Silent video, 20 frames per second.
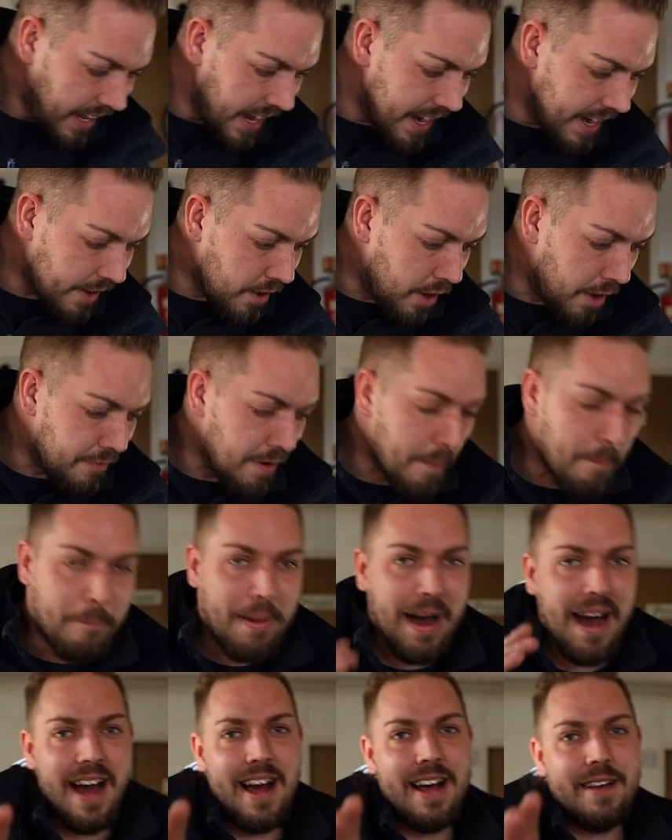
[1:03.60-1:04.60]
and a coffee.
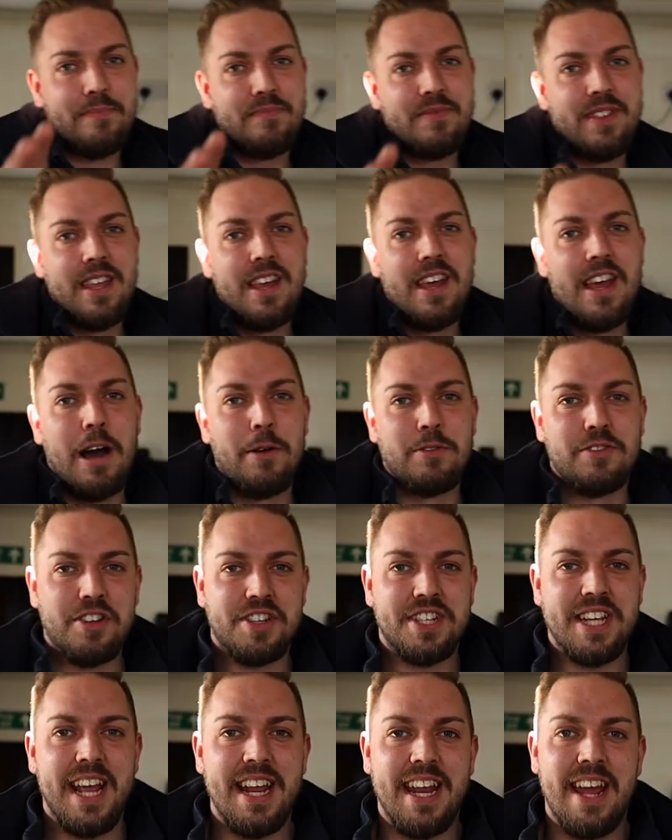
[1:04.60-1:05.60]
But I was
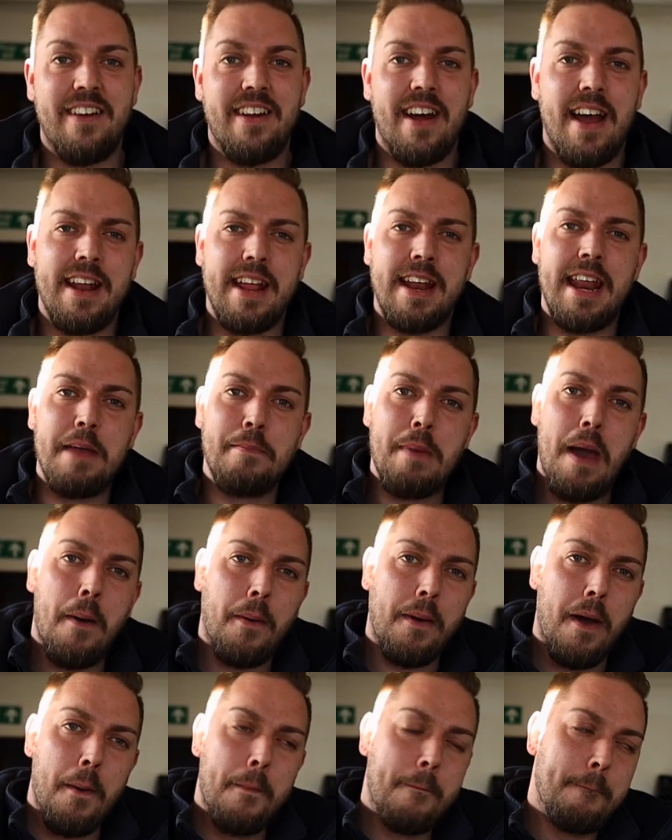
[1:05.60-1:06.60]
just sitting here and I had an email
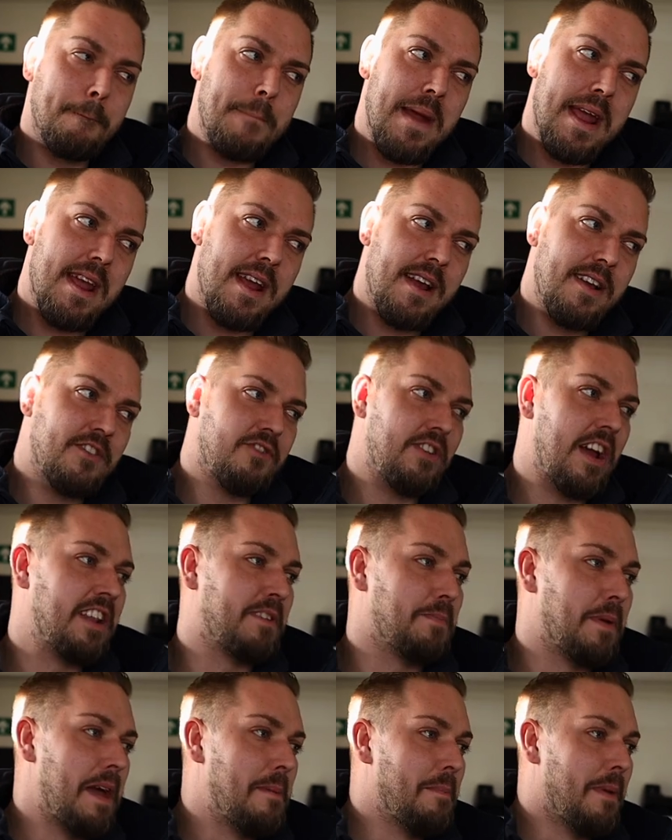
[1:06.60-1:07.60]
go bing straight
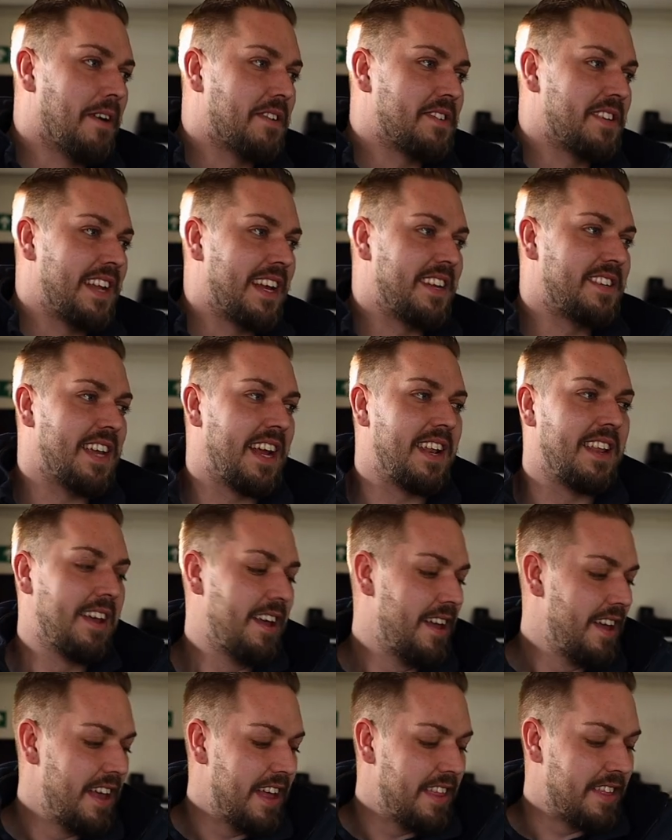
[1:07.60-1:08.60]
into my inbox and they said
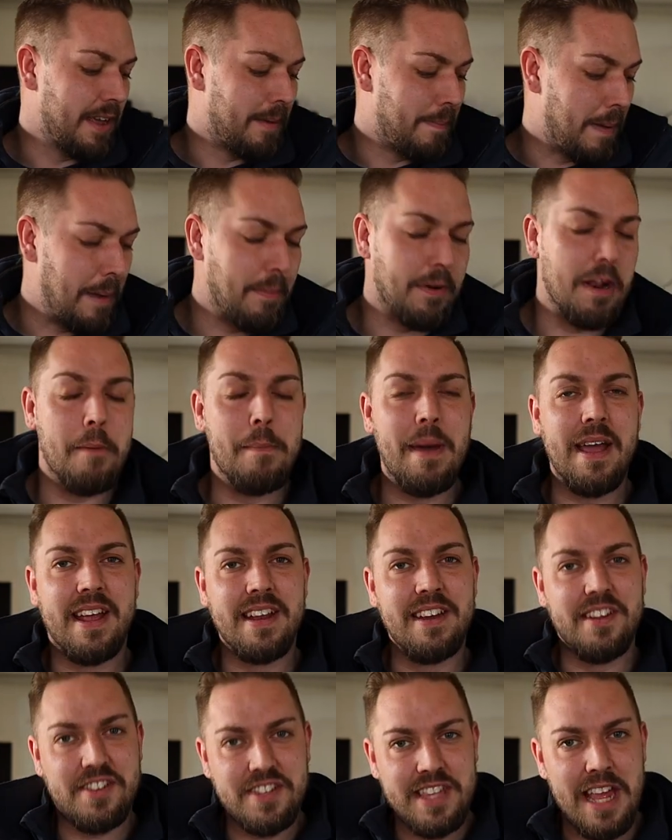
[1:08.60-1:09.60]
the people that are
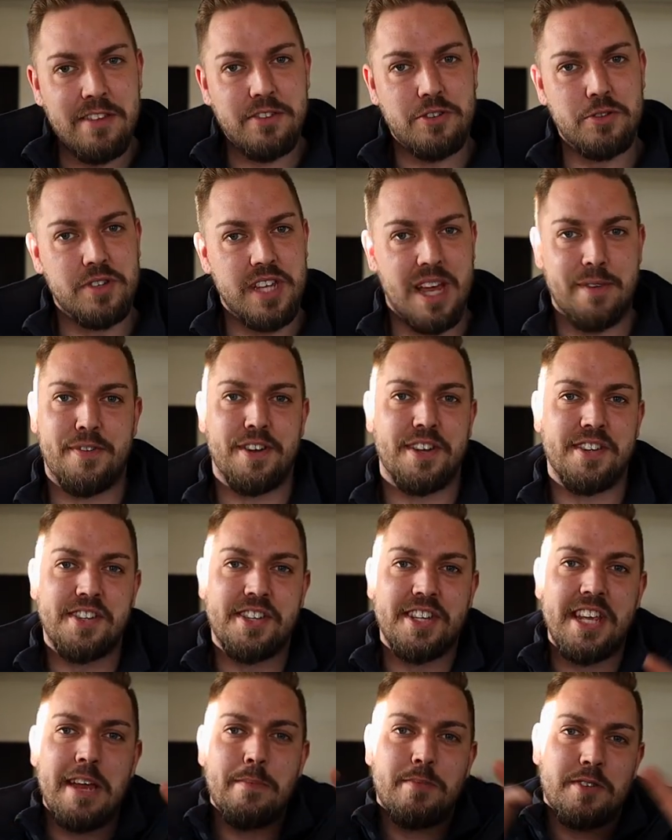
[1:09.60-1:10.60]
making the stencils up for the
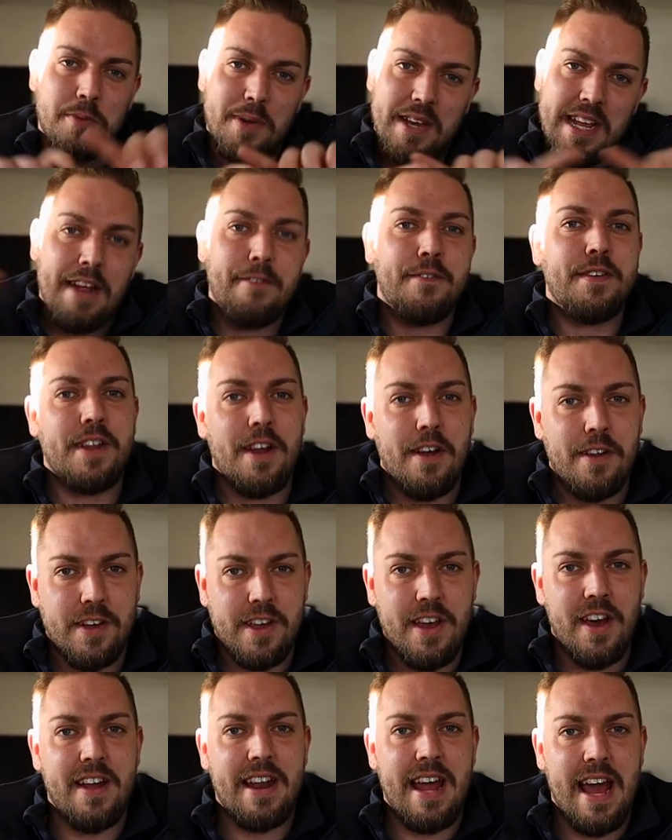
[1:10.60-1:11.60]
skip so we can have, you know, the
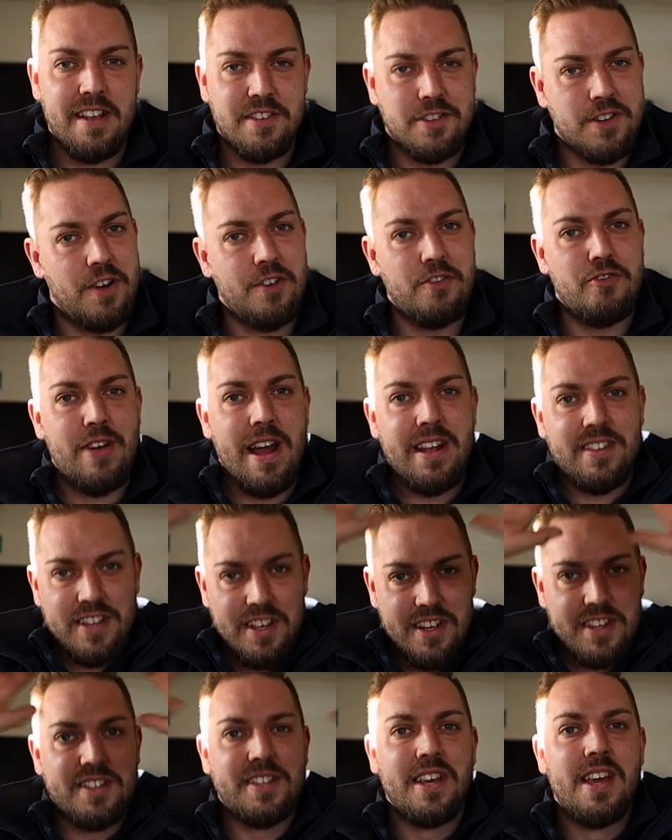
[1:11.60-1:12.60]
Kernahan's
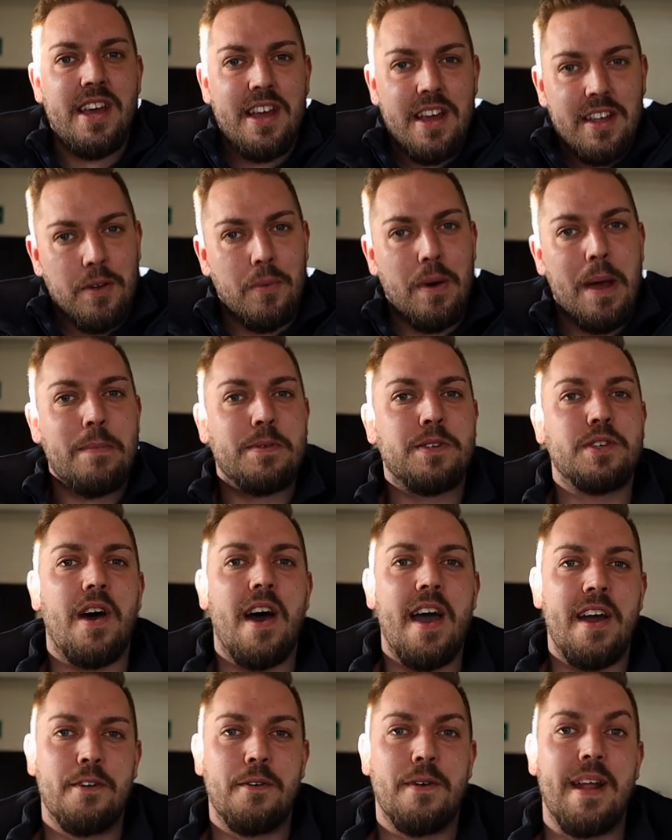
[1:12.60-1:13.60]
contractors, the
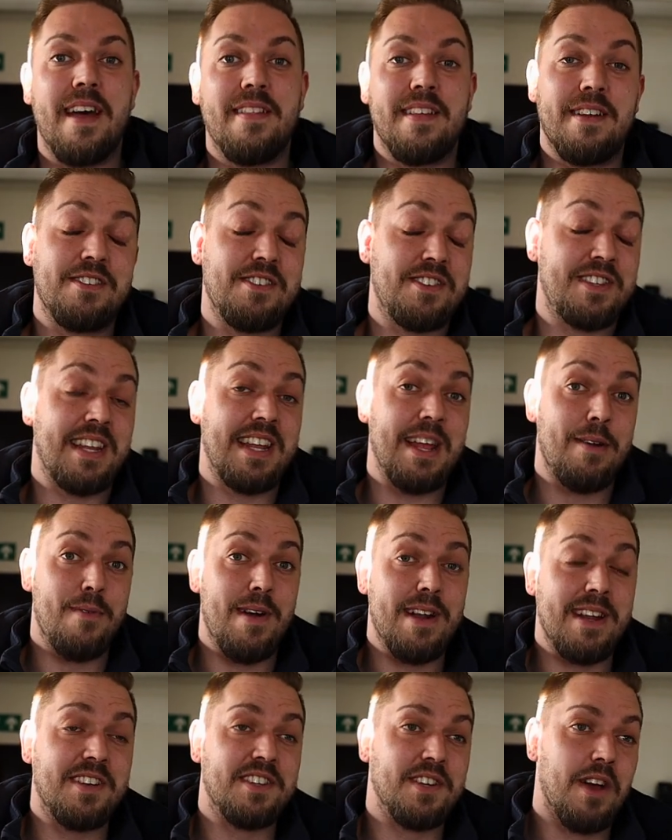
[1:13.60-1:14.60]
website and all that, they just said they're
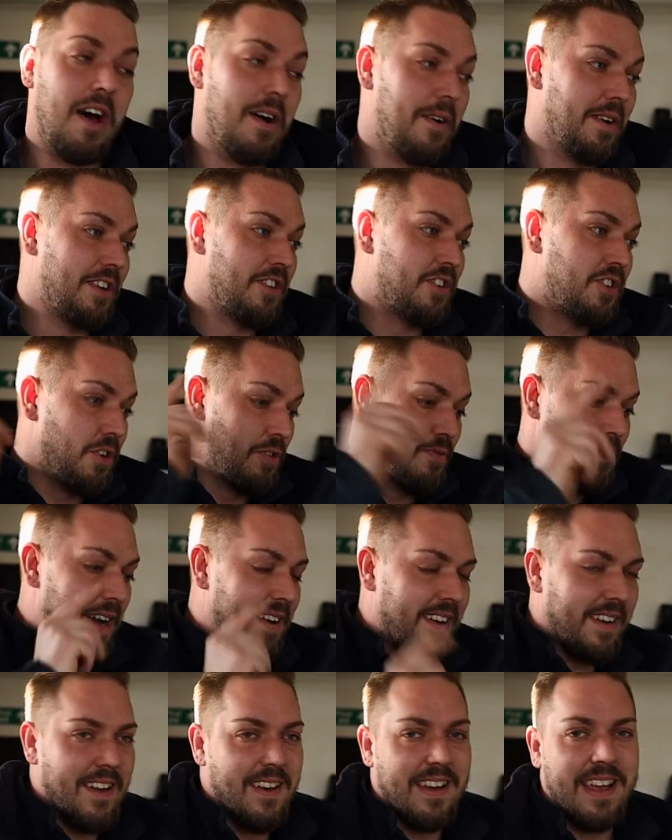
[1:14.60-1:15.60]
ready. So I'm going to shoot
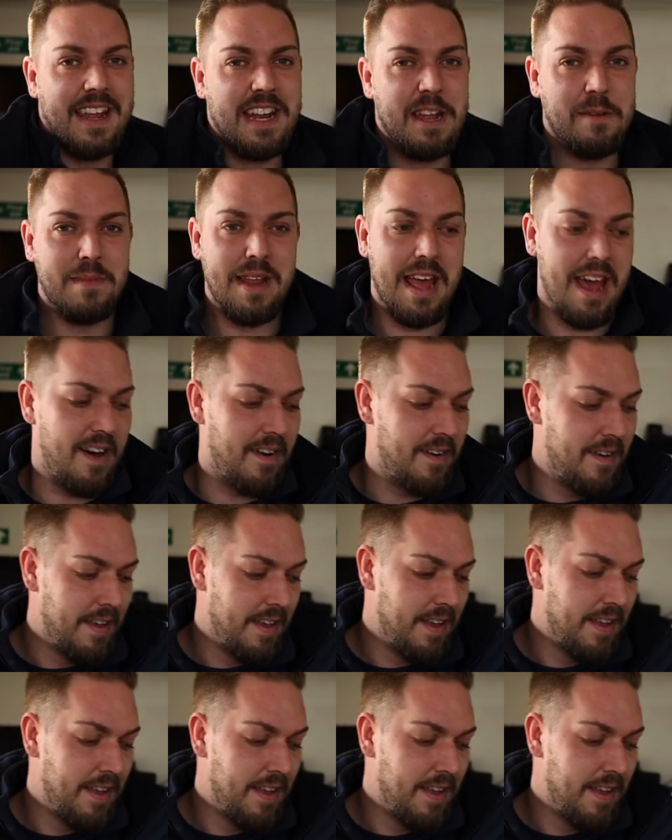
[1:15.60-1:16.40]
round and go and get them now.